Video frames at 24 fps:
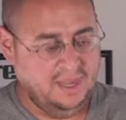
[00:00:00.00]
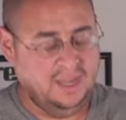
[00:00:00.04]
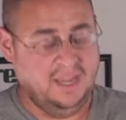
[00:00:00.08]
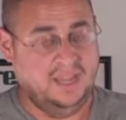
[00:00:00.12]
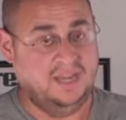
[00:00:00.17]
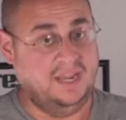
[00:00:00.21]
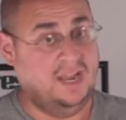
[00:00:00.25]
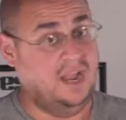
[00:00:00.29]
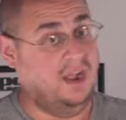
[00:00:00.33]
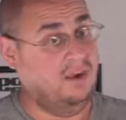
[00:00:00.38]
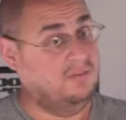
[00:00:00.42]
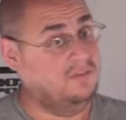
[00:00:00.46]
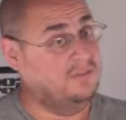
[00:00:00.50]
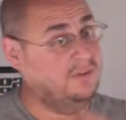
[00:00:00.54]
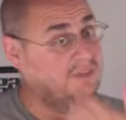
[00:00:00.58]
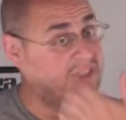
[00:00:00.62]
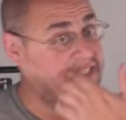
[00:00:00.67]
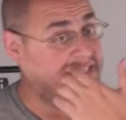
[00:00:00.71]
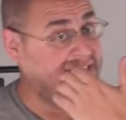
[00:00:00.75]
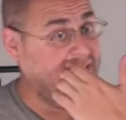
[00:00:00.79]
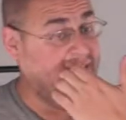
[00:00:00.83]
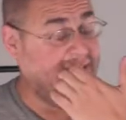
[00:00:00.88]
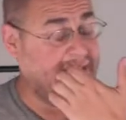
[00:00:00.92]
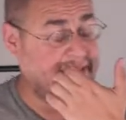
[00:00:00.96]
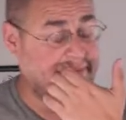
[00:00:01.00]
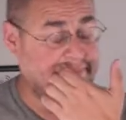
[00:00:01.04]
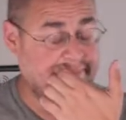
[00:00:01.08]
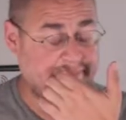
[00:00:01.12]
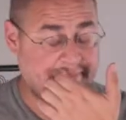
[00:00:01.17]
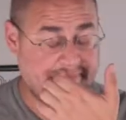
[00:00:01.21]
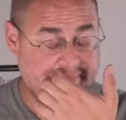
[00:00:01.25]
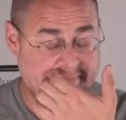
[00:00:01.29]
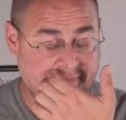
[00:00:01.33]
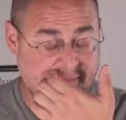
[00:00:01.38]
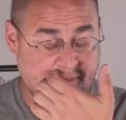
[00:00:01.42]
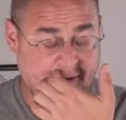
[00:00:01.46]
And however it's taken,
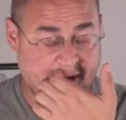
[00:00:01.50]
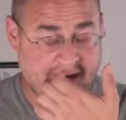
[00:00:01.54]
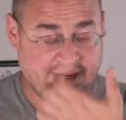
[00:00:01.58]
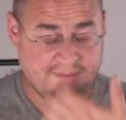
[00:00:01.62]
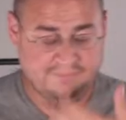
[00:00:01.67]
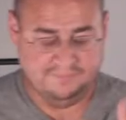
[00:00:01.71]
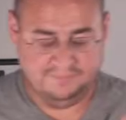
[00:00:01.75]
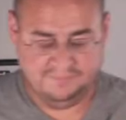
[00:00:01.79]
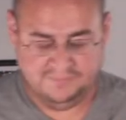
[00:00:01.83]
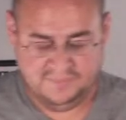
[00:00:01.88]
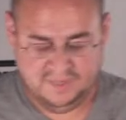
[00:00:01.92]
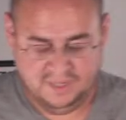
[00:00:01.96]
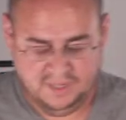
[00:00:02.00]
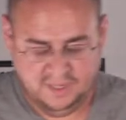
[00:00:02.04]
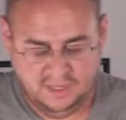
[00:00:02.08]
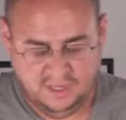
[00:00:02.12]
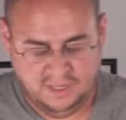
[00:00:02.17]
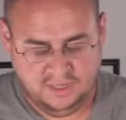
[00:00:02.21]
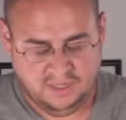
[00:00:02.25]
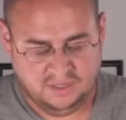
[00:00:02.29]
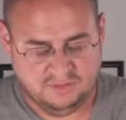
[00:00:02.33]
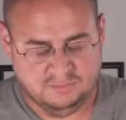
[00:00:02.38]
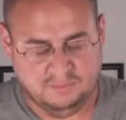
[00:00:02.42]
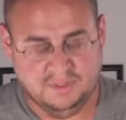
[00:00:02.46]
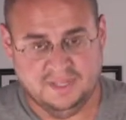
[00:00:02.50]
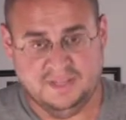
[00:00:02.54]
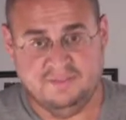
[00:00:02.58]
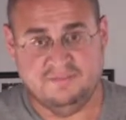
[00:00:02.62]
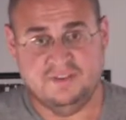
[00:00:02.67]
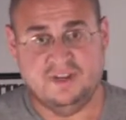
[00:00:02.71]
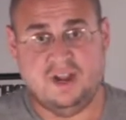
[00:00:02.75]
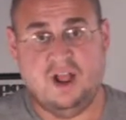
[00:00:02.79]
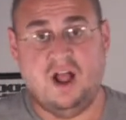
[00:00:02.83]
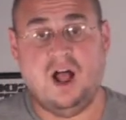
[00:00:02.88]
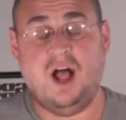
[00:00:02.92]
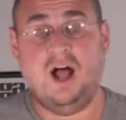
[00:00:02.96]
right? Because we
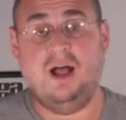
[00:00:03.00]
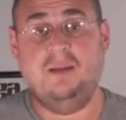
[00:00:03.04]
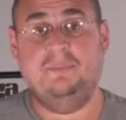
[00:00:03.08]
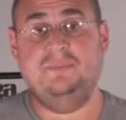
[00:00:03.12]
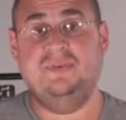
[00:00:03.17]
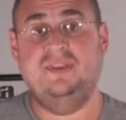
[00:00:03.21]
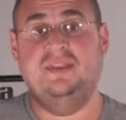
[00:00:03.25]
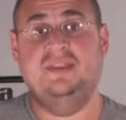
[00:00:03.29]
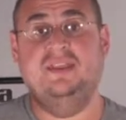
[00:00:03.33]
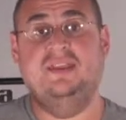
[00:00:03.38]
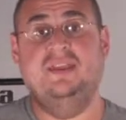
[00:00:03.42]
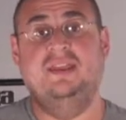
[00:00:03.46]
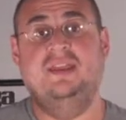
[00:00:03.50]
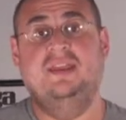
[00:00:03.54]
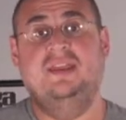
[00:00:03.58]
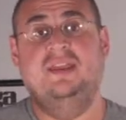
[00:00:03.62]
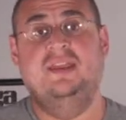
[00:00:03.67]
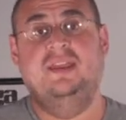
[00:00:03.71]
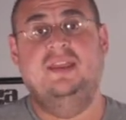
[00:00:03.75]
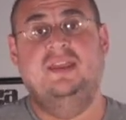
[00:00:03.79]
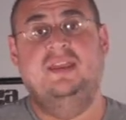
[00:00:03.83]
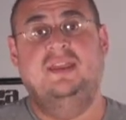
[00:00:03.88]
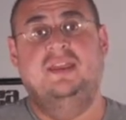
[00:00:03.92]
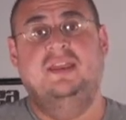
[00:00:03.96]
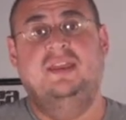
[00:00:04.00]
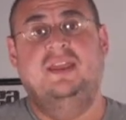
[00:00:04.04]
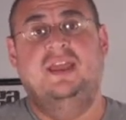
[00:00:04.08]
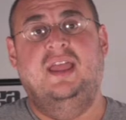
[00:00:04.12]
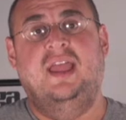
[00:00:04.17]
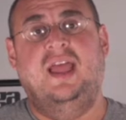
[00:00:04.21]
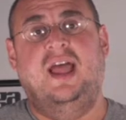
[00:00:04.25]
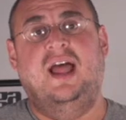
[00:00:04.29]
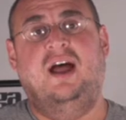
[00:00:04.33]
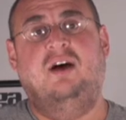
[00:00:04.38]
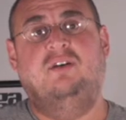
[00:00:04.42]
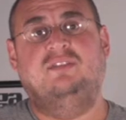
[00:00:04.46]
live in an
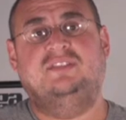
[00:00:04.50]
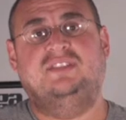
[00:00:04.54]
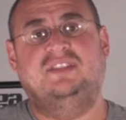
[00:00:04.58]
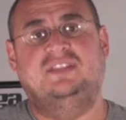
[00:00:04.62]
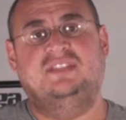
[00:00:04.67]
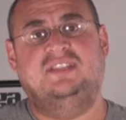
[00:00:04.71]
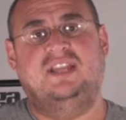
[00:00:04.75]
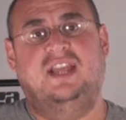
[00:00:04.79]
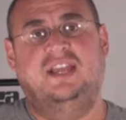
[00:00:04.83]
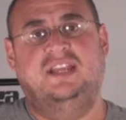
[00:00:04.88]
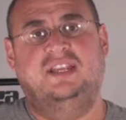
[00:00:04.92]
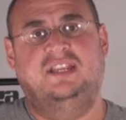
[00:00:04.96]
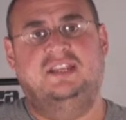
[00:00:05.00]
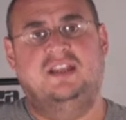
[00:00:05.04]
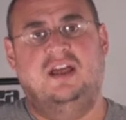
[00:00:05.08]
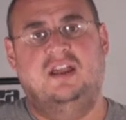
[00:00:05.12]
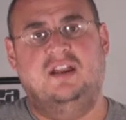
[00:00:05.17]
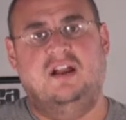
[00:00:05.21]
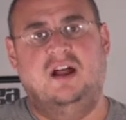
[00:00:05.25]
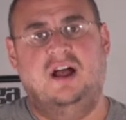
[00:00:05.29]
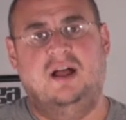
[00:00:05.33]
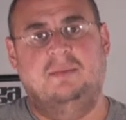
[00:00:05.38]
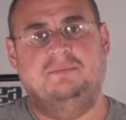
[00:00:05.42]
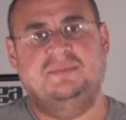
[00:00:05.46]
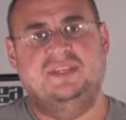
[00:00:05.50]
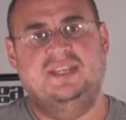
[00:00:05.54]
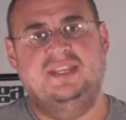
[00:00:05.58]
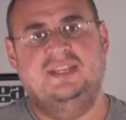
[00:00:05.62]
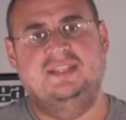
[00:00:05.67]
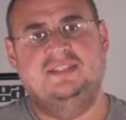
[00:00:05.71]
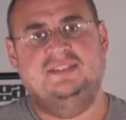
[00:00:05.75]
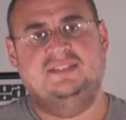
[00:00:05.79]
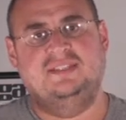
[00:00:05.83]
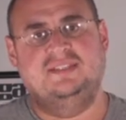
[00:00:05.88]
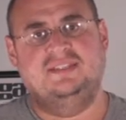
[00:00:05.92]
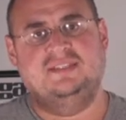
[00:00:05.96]
opt-out society, not an
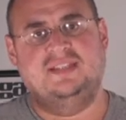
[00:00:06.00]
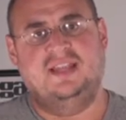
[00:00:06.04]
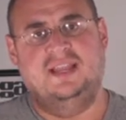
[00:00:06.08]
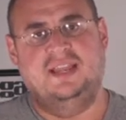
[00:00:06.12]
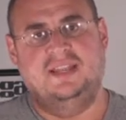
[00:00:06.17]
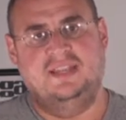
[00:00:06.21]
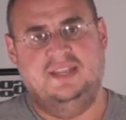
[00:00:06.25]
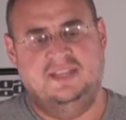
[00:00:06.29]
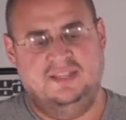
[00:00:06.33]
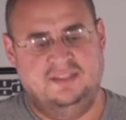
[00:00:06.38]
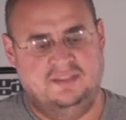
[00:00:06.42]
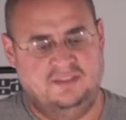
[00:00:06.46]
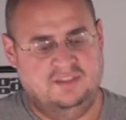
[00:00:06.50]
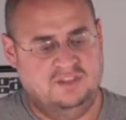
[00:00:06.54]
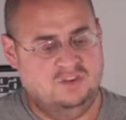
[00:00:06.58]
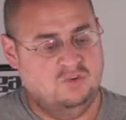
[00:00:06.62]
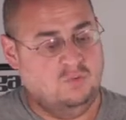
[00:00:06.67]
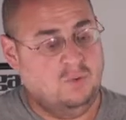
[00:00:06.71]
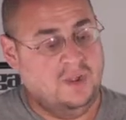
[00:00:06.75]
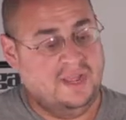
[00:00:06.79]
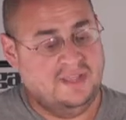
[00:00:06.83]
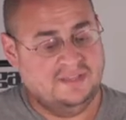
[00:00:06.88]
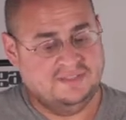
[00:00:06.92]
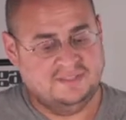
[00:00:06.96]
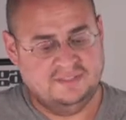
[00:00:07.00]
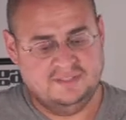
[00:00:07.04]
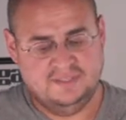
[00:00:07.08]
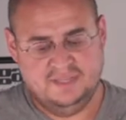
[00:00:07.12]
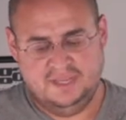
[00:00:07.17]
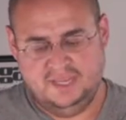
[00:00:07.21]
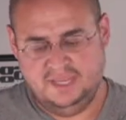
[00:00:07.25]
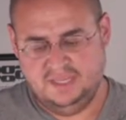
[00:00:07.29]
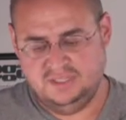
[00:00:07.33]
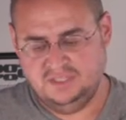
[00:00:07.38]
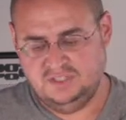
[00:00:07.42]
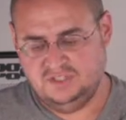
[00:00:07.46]
opt-in society in the US.
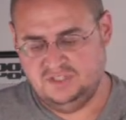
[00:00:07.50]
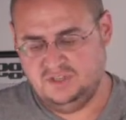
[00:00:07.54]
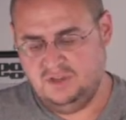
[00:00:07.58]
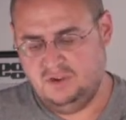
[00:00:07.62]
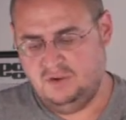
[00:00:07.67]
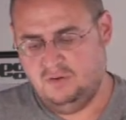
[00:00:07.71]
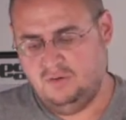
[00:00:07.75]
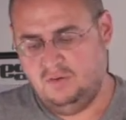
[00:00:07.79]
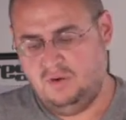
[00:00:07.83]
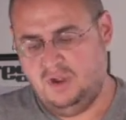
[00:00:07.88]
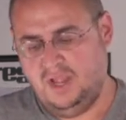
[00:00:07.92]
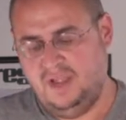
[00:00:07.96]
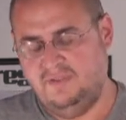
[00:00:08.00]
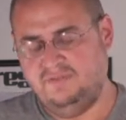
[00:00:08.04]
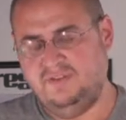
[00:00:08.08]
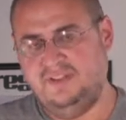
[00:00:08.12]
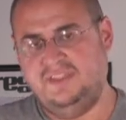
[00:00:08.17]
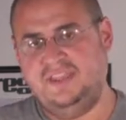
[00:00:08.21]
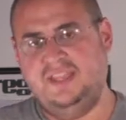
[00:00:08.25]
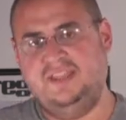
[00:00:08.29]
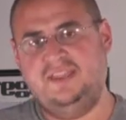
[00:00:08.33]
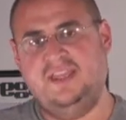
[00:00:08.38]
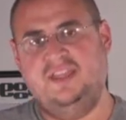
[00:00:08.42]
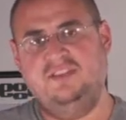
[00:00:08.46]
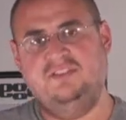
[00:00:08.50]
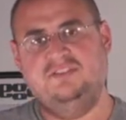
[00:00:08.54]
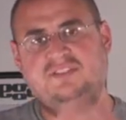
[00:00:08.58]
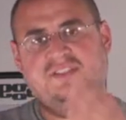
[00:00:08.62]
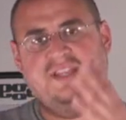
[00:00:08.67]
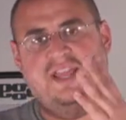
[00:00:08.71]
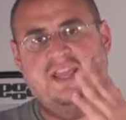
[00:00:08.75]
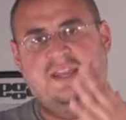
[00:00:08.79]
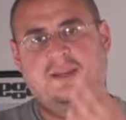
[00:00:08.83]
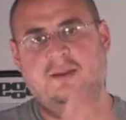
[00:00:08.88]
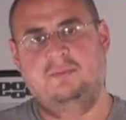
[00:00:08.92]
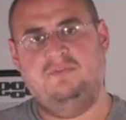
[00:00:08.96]
And so everything that you
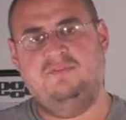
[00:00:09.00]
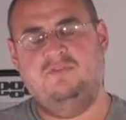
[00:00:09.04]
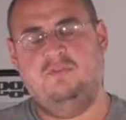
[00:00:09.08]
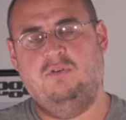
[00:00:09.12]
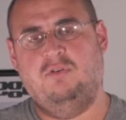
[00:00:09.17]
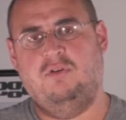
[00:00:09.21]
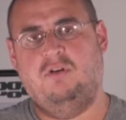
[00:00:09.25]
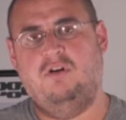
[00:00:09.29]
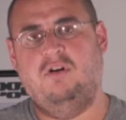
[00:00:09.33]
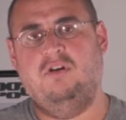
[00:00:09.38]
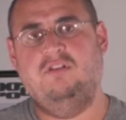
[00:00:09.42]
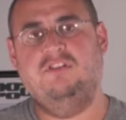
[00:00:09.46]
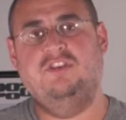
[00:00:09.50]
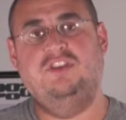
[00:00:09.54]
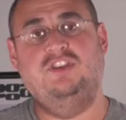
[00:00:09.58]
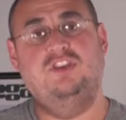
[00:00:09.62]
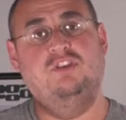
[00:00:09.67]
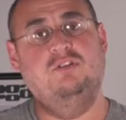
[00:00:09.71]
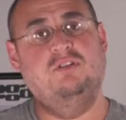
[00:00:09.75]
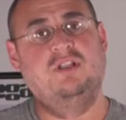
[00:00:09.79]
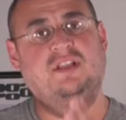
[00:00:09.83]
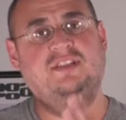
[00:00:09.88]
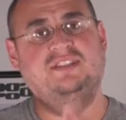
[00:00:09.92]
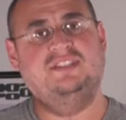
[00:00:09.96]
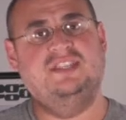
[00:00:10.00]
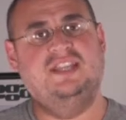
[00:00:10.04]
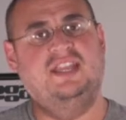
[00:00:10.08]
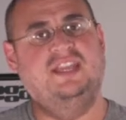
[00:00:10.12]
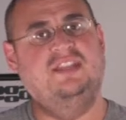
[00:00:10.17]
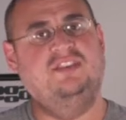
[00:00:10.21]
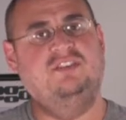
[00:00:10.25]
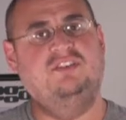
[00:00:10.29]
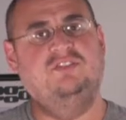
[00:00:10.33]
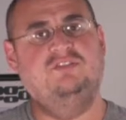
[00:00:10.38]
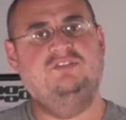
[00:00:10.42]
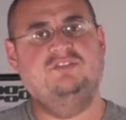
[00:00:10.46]
sign up for, all the EULAs,
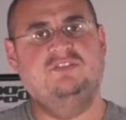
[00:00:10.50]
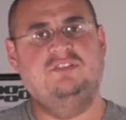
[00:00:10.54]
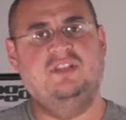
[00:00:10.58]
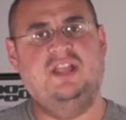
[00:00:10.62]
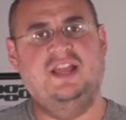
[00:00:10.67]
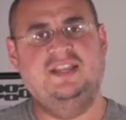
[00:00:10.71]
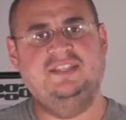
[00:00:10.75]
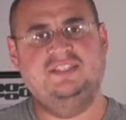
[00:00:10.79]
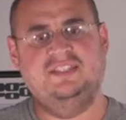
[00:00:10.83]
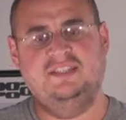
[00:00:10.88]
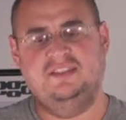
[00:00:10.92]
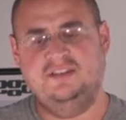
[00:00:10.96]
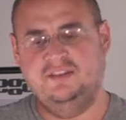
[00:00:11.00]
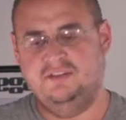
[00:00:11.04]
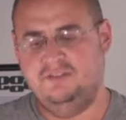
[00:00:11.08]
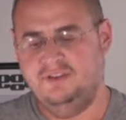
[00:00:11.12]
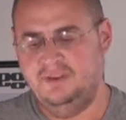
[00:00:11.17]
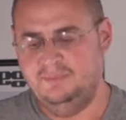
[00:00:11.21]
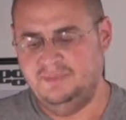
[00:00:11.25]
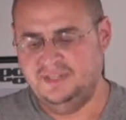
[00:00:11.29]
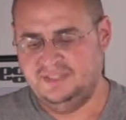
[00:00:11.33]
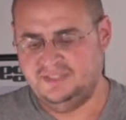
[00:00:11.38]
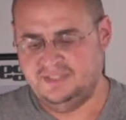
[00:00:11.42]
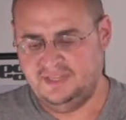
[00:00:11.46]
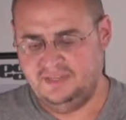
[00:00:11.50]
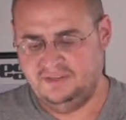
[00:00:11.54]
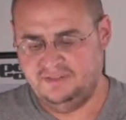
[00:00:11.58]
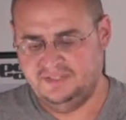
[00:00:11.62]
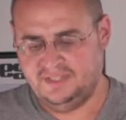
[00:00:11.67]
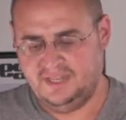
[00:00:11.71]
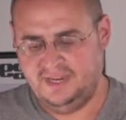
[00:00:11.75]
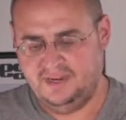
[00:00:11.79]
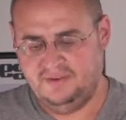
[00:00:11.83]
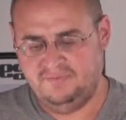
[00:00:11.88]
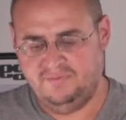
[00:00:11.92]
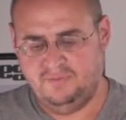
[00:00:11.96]
end user license agreements that you
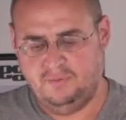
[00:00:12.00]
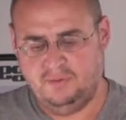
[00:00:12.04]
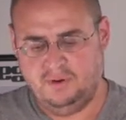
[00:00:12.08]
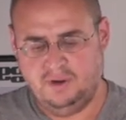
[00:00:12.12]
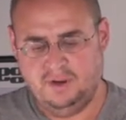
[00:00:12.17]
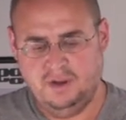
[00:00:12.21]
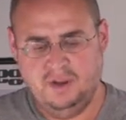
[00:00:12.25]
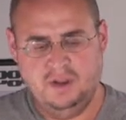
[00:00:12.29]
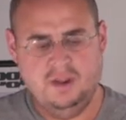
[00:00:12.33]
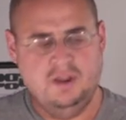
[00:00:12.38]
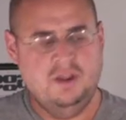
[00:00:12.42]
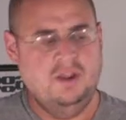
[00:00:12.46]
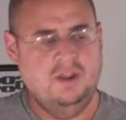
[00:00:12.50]
sign up for,